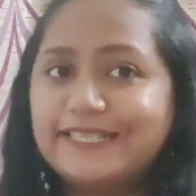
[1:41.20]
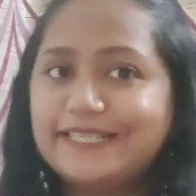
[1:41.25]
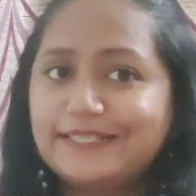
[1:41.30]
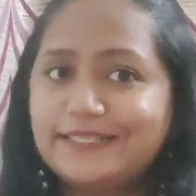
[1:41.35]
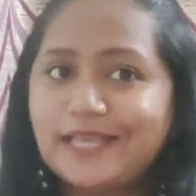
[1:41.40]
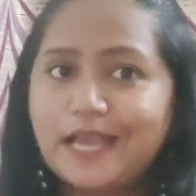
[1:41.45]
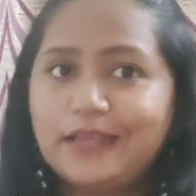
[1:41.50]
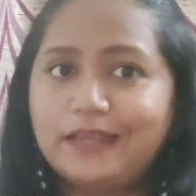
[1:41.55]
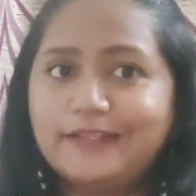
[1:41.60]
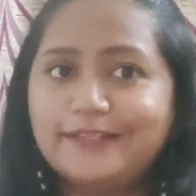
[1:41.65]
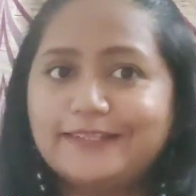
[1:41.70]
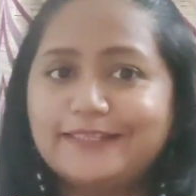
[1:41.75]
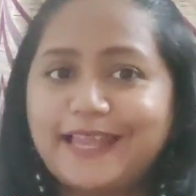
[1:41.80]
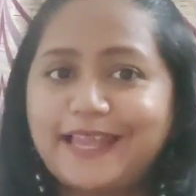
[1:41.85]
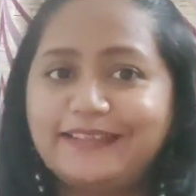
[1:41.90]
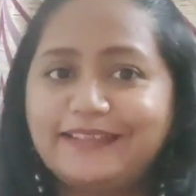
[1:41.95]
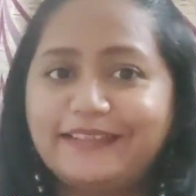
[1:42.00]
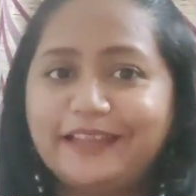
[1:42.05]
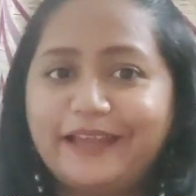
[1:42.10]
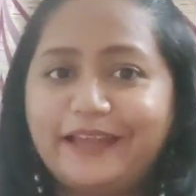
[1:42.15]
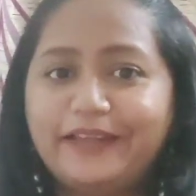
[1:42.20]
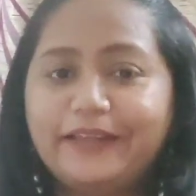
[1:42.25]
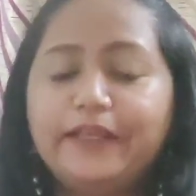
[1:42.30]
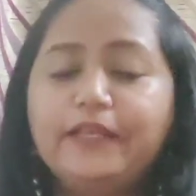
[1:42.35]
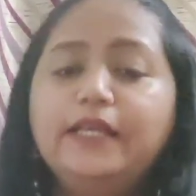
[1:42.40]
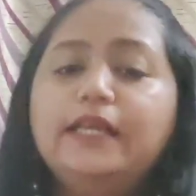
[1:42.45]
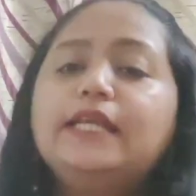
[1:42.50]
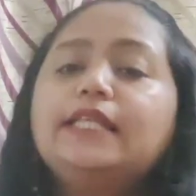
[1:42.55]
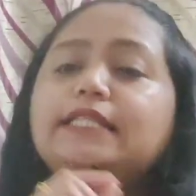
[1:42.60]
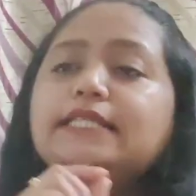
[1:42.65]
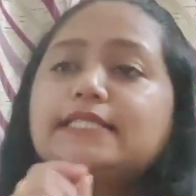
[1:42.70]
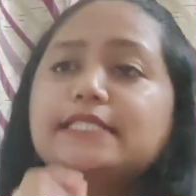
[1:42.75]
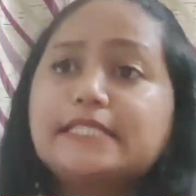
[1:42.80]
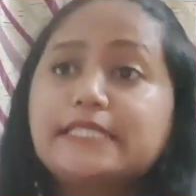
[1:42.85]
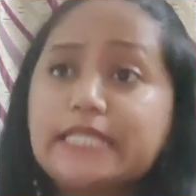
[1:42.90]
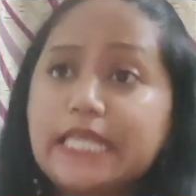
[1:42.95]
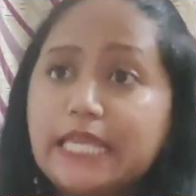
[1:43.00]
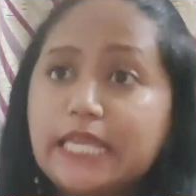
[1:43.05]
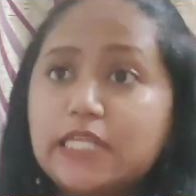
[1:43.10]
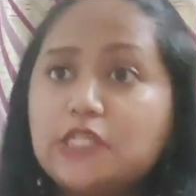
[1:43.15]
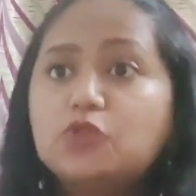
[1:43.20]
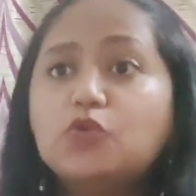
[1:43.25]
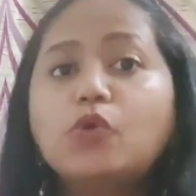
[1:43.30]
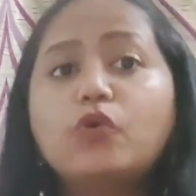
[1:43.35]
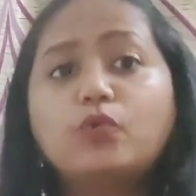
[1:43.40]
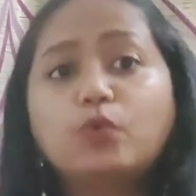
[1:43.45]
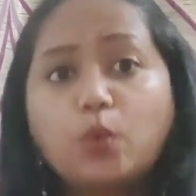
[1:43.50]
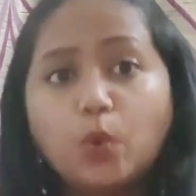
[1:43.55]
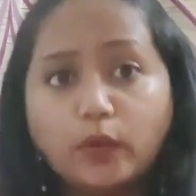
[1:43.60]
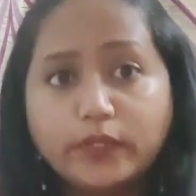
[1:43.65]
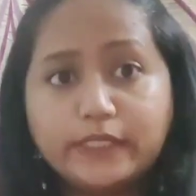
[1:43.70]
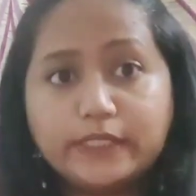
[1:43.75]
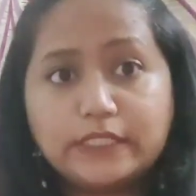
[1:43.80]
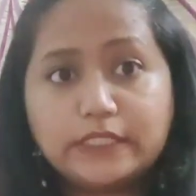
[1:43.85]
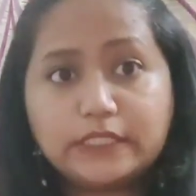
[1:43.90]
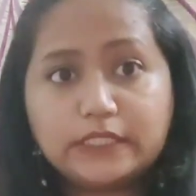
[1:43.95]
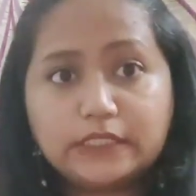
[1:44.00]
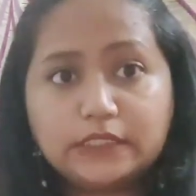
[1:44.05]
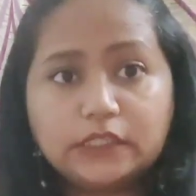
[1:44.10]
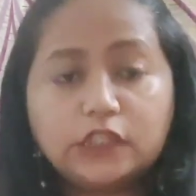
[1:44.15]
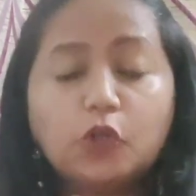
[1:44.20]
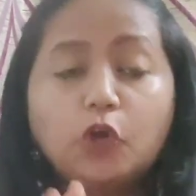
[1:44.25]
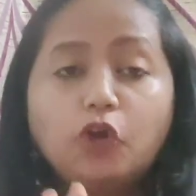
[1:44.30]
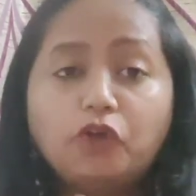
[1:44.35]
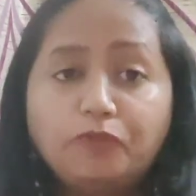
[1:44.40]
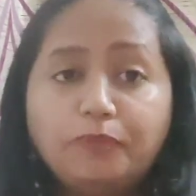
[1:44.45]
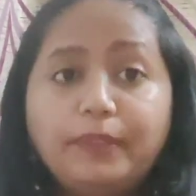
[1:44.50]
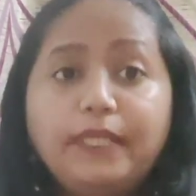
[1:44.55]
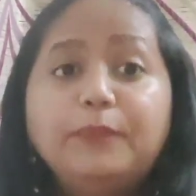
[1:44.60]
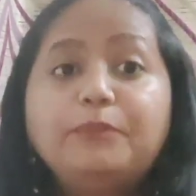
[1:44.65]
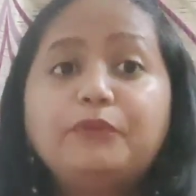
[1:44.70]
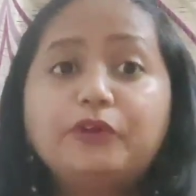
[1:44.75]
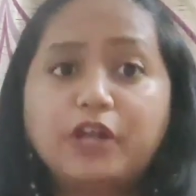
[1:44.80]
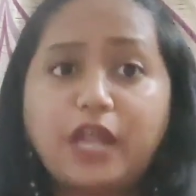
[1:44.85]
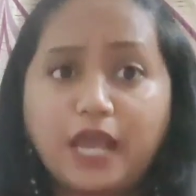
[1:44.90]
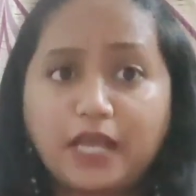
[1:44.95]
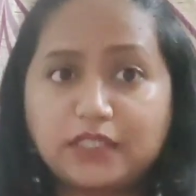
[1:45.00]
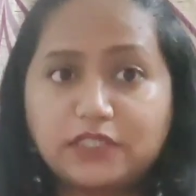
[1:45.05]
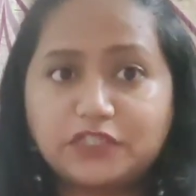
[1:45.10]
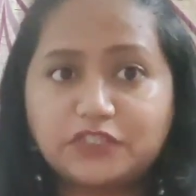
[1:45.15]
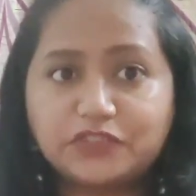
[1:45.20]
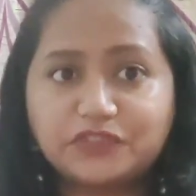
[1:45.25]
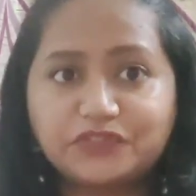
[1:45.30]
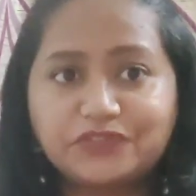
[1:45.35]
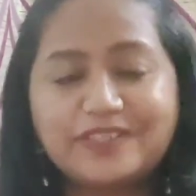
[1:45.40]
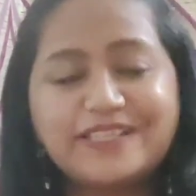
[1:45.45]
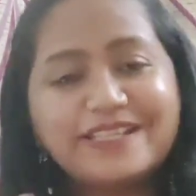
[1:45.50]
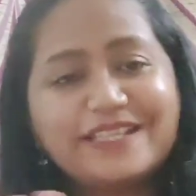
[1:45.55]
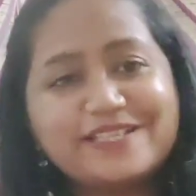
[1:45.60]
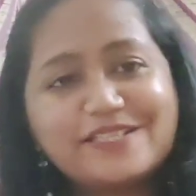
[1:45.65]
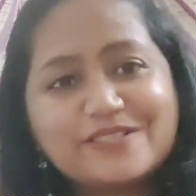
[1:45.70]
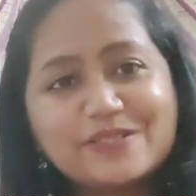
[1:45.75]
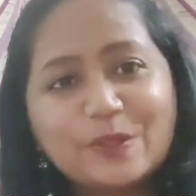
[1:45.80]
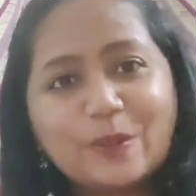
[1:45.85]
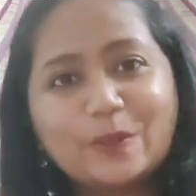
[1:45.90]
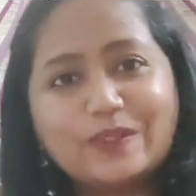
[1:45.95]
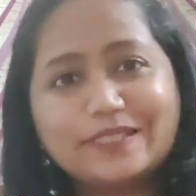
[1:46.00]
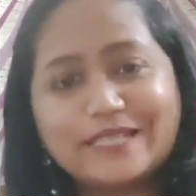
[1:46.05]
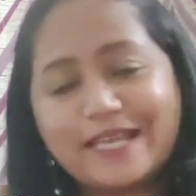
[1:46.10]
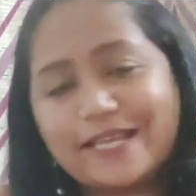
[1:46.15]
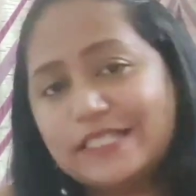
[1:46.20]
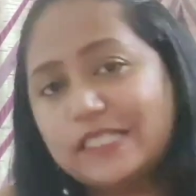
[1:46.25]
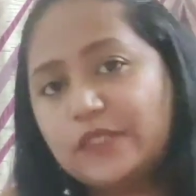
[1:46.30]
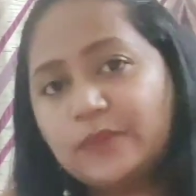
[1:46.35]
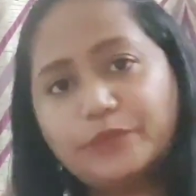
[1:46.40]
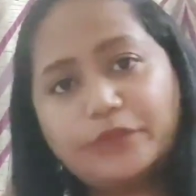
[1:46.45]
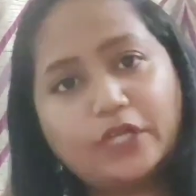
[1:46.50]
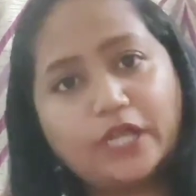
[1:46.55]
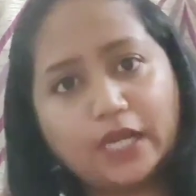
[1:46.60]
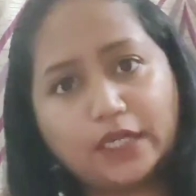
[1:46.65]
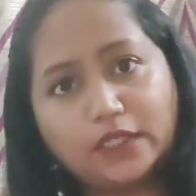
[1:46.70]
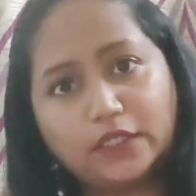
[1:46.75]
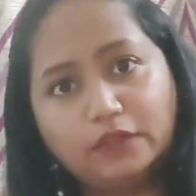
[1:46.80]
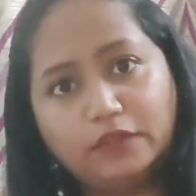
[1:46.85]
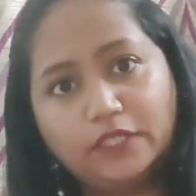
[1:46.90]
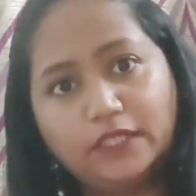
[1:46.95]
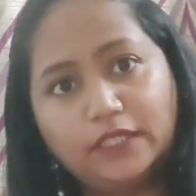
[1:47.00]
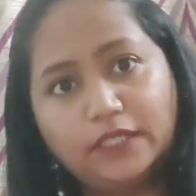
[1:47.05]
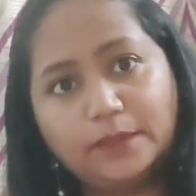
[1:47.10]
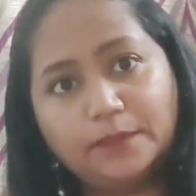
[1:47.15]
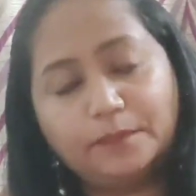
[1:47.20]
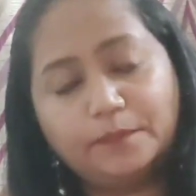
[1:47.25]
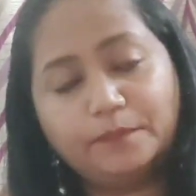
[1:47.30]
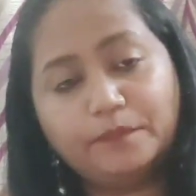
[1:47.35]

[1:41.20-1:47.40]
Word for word: First, let's understand that. The state or quality of being productive is called as productivity.